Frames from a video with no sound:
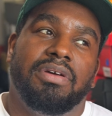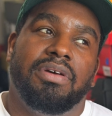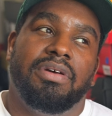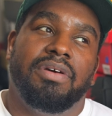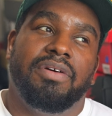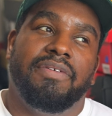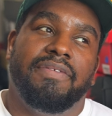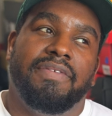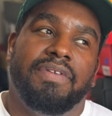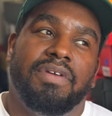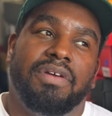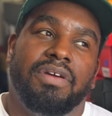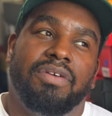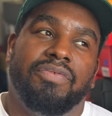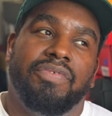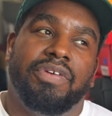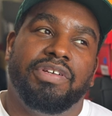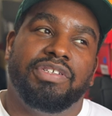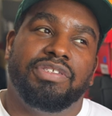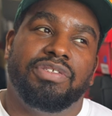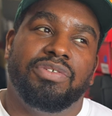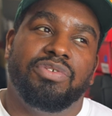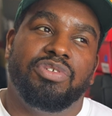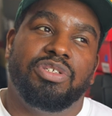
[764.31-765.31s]
of the
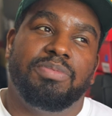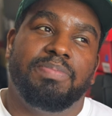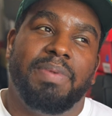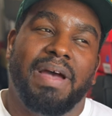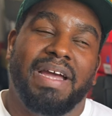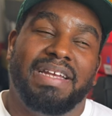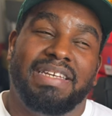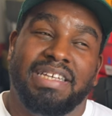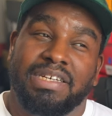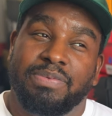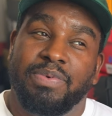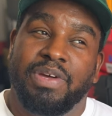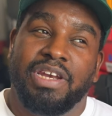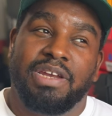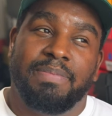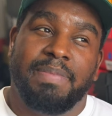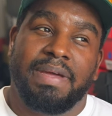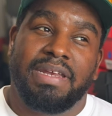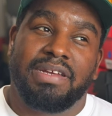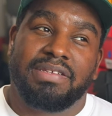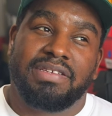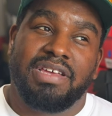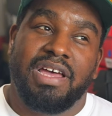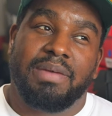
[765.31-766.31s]
originals. But I did want them
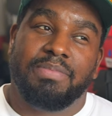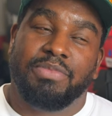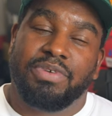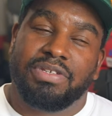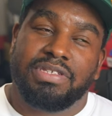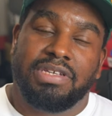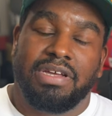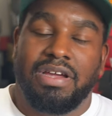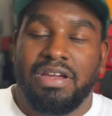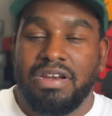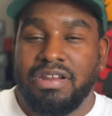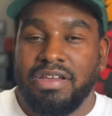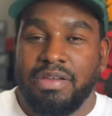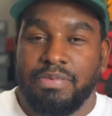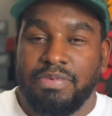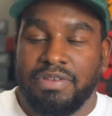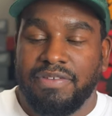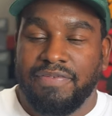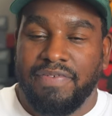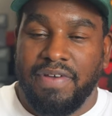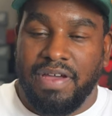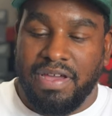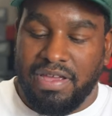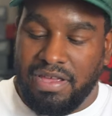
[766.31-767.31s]
at the time because the color
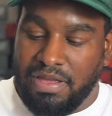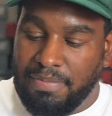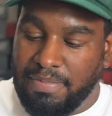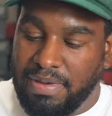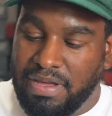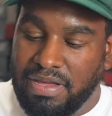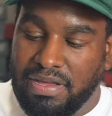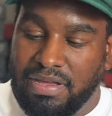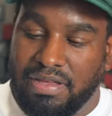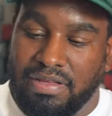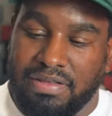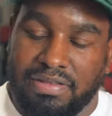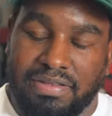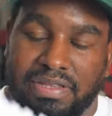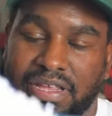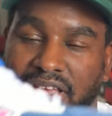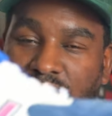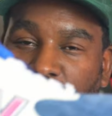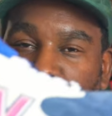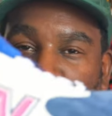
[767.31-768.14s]
was fire, but they